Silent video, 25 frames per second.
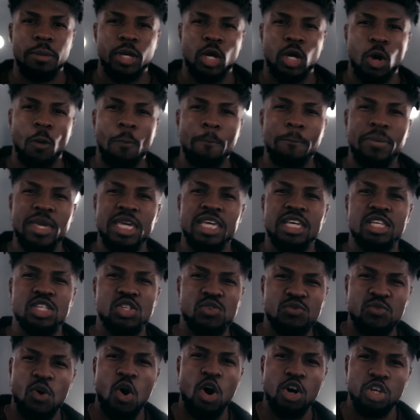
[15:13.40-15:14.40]
become
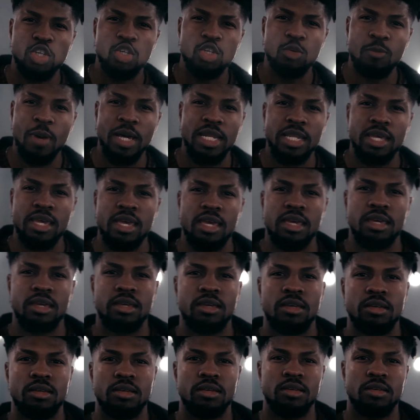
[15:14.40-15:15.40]
beacons for humanity.
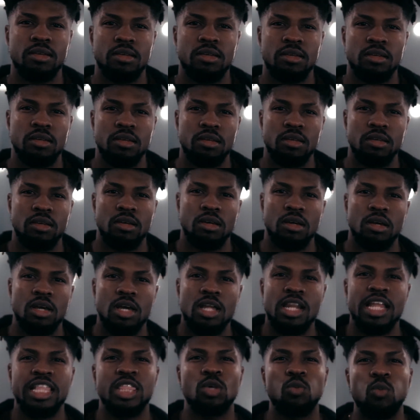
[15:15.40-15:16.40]

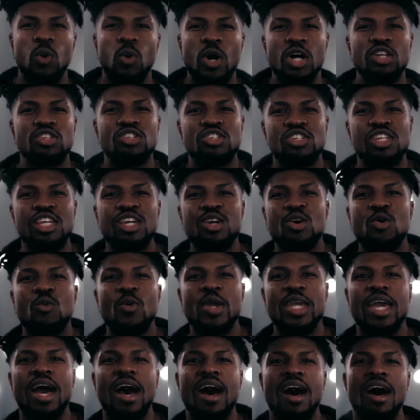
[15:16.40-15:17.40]
Let the world see who
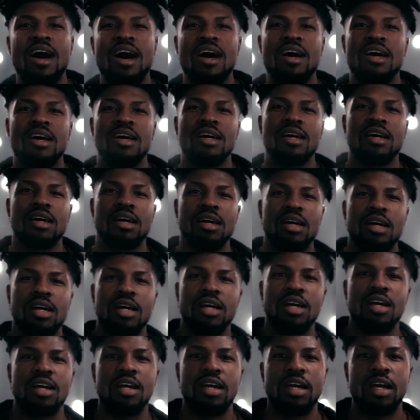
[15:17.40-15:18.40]
we are
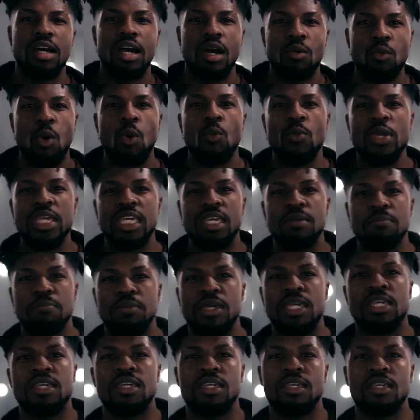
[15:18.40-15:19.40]
and what we can
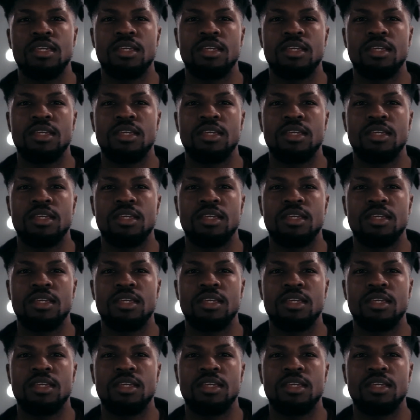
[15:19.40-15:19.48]
be.